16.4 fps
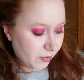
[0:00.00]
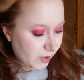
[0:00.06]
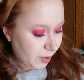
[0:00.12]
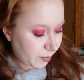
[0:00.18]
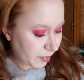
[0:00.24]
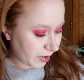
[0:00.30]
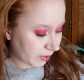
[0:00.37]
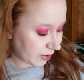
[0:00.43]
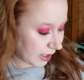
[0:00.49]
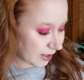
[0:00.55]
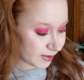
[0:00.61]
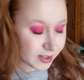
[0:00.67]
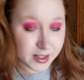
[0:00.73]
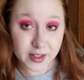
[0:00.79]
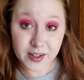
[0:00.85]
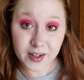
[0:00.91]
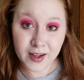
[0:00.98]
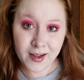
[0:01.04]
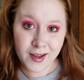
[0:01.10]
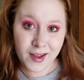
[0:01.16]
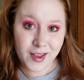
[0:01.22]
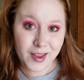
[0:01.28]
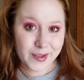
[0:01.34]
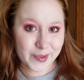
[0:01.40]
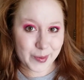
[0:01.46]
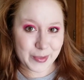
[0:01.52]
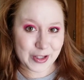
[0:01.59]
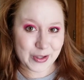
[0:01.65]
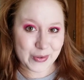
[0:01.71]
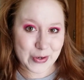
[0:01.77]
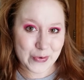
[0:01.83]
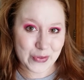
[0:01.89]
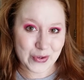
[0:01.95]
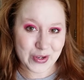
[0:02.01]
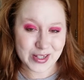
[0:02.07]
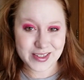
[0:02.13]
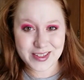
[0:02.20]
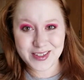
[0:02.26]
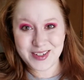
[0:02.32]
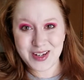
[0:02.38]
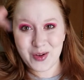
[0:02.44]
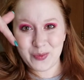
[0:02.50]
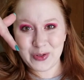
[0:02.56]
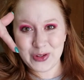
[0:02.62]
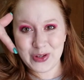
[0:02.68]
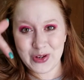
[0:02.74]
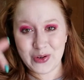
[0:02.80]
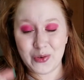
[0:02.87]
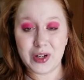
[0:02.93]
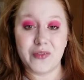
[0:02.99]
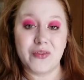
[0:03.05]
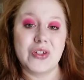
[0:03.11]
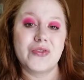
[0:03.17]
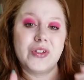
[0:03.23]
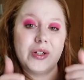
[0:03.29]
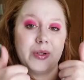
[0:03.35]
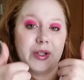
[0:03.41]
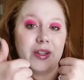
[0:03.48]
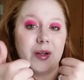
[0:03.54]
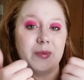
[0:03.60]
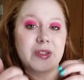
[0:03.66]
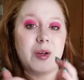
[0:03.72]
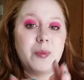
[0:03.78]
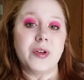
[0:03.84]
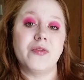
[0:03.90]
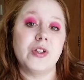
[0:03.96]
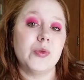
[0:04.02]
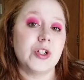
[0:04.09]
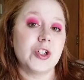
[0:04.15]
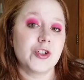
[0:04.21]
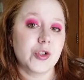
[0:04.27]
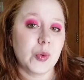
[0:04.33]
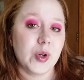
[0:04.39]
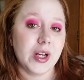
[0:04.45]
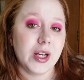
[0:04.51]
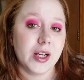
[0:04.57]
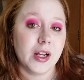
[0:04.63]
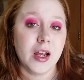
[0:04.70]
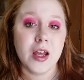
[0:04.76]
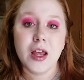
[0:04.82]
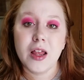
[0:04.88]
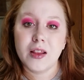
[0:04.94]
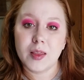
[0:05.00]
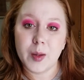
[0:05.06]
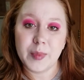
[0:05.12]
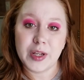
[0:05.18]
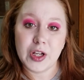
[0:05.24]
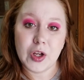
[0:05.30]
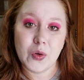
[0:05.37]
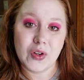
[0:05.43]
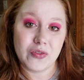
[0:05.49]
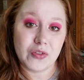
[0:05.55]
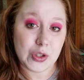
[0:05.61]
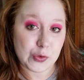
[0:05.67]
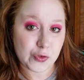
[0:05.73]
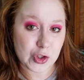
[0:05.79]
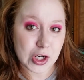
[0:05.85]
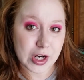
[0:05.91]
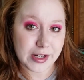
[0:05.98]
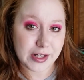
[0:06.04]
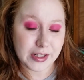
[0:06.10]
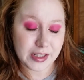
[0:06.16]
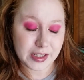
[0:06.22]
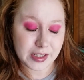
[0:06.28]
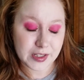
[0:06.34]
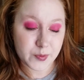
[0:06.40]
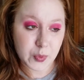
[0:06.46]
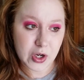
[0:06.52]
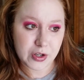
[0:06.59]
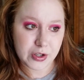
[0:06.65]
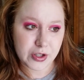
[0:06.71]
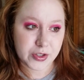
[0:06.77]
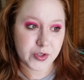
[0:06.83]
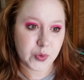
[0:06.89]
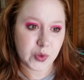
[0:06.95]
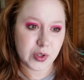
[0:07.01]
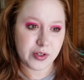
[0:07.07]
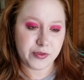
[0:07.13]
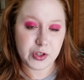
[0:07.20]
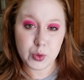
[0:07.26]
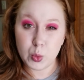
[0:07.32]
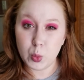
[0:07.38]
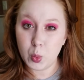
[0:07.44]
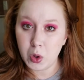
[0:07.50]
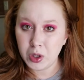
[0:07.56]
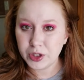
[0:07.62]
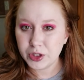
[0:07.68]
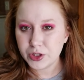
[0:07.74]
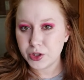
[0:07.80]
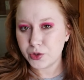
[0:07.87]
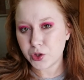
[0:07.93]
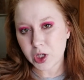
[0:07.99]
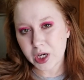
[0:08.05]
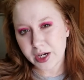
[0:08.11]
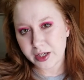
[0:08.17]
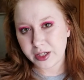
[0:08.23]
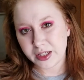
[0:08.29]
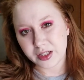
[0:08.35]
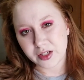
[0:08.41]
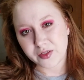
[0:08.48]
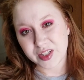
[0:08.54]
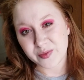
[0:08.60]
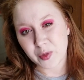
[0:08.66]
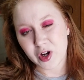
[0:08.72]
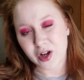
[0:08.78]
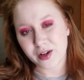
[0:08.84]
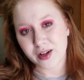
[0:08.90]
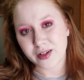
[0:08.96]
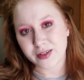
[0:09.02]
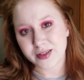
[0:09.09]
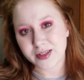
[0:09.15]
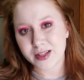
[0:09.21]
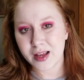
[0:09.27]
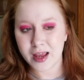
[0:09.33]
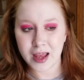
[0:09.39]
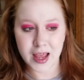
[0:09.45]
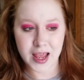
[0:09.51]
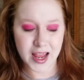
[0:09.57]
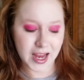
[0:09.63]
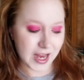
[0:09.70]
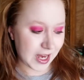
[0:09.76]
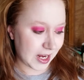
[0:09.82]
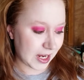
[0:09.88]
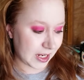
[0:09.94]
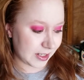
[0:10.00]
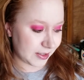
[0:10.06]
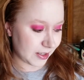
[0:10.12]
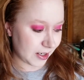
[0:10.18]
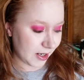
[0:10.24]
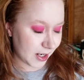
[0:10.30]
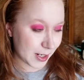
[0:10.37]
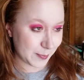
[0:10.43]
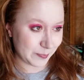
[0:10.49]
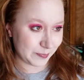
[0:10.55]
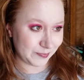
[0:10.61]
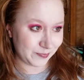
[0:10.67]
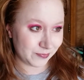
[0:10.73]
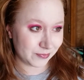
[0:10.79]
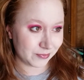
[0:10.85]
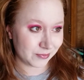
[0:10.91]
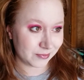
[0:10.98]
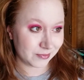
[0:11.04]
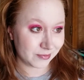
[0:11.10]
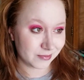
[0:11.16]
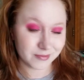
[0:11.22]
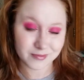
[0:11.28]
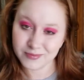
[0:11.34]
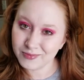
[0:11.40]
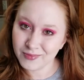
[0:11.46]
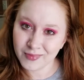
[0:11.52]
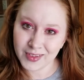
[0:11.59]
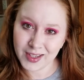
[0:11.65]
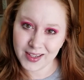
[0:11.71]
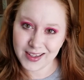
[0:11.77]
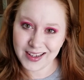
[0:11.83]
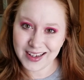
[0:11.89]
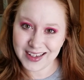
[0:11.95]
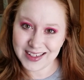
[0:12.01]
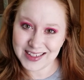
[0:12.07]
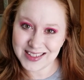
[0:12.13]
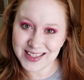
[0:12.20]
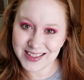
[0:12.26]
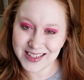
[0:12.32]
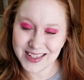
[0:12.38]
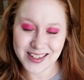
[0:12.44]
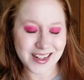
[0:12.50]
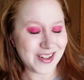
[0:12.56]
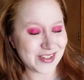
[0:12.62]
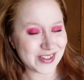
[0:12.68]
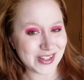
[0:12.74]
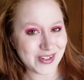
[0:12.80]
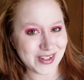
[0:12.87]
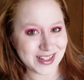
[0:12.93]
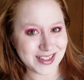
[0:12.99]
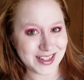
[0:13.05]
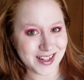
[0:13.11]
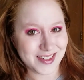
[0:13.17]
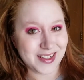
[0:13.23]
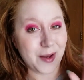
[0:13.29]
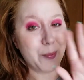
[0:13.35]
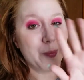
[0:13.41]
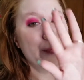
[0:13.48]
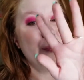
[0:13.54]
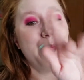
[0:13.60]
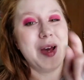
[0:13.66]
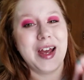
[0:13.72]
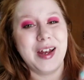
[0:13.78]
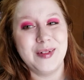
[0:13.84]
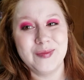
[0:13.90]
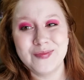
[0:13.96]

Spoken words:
But that's it. Let me know your thoughts down below. Give this video a thumbs up if you enjoyed. Let me know if you've tried any of these products or if you want to try any of these products. And I guess that's it. I'll see you guys next time. Bye.